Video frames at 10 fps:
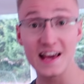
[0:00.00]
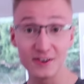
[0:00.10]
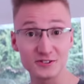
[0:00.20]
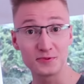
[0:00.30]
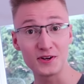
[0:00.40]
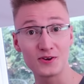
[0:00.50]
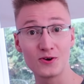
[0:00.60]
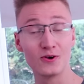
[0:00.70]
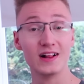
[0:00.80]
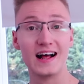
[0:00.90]
It looks pretty
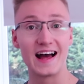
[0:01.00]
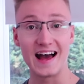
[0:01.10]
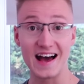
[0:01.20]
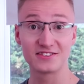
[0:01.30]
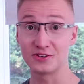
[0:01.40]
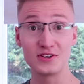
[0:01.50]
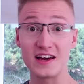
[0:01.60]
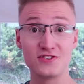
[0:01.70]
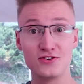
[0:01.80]
cool, so yeah,